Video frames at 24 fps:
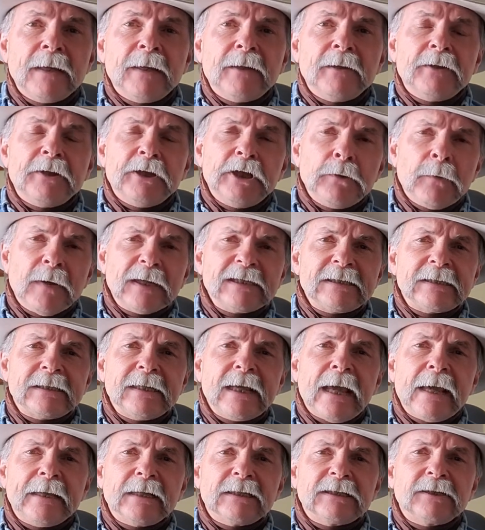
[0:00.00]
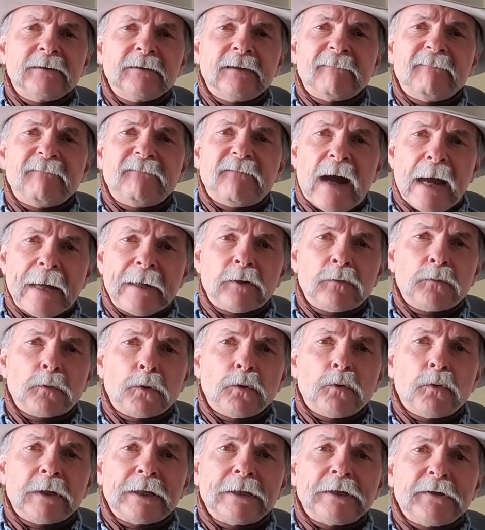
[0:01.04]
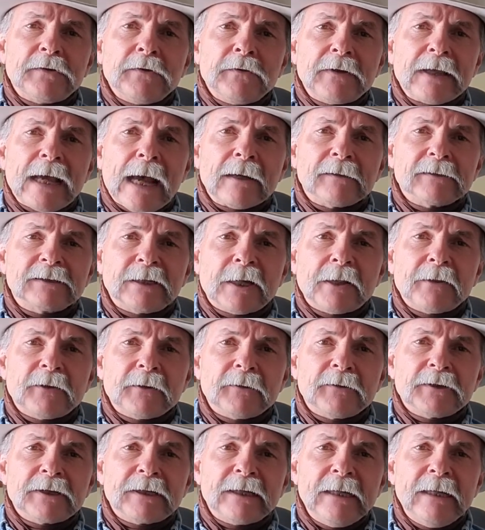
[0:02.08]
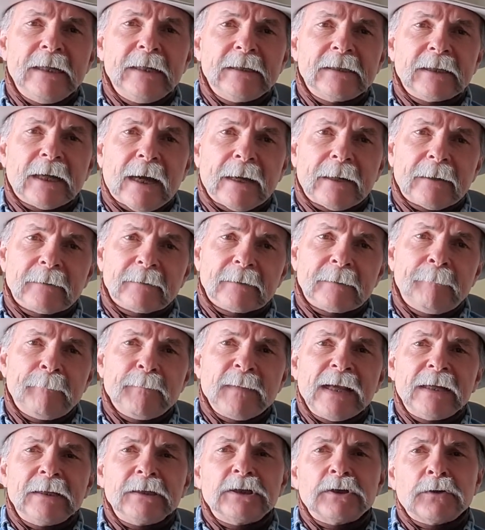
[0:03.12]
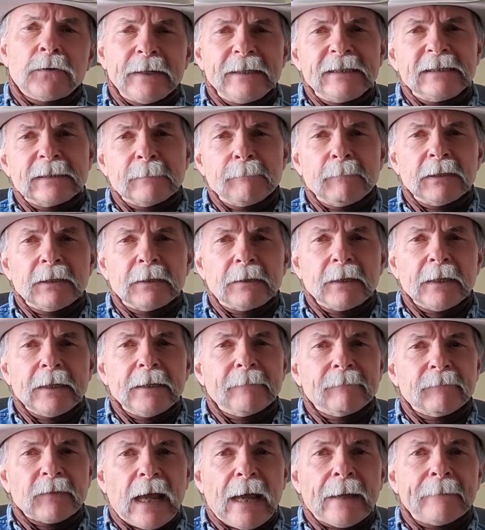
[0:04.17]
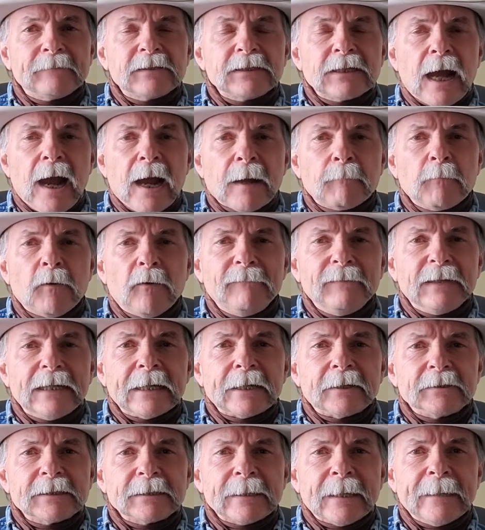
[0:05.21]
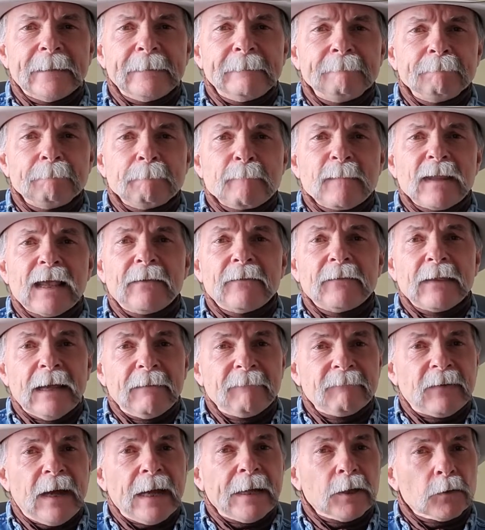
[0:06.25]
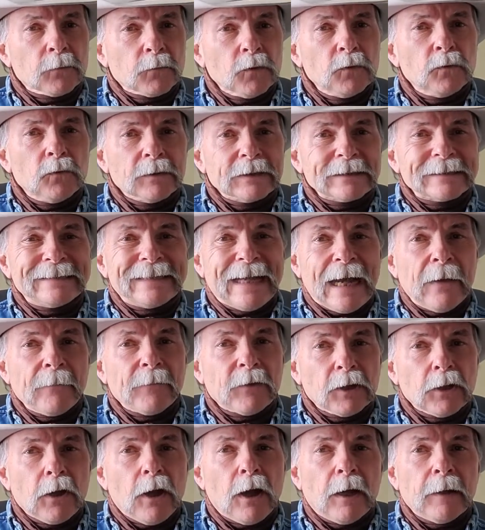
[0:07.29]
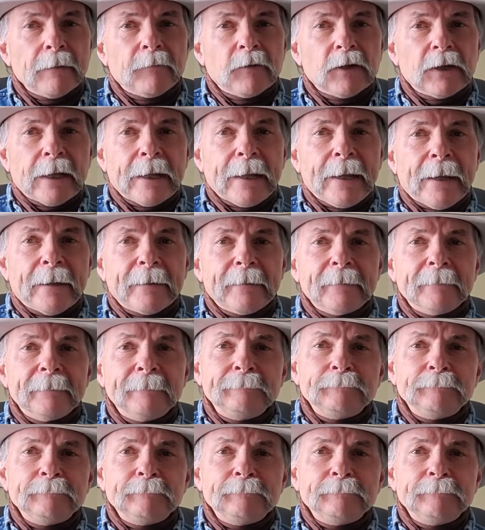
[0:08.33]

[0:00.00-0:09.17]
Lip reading: the USDA issued a final rule in 2013 titled Traceability of Livestock Moving Interstate. That final rule is now the law of the land,